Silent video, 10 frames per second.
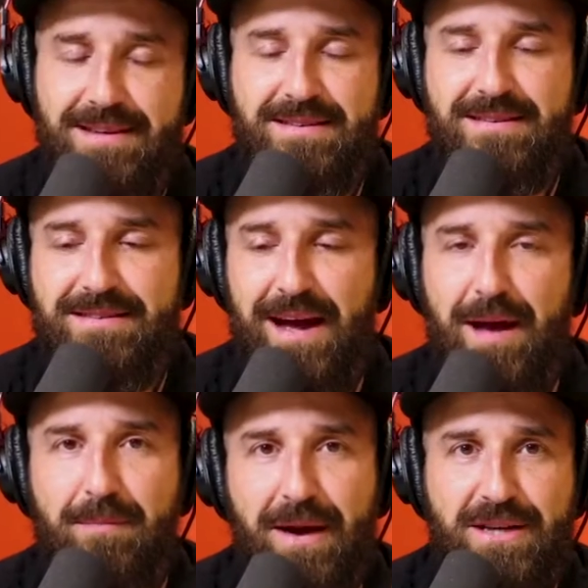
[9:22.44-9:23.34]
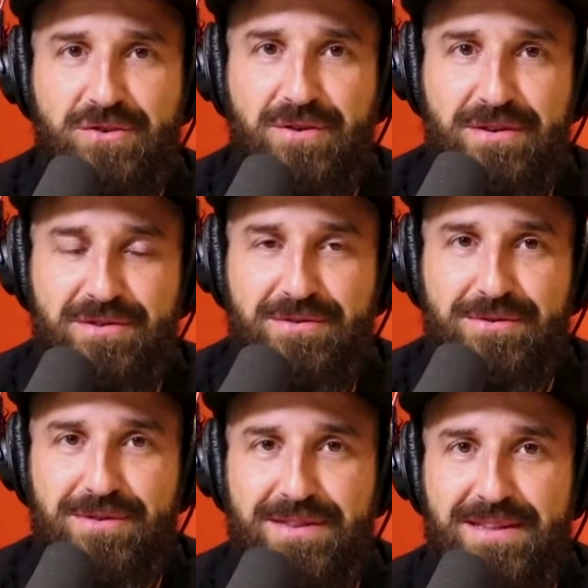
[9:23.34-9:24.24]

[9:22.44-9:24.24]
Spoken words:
this is not my strong suit,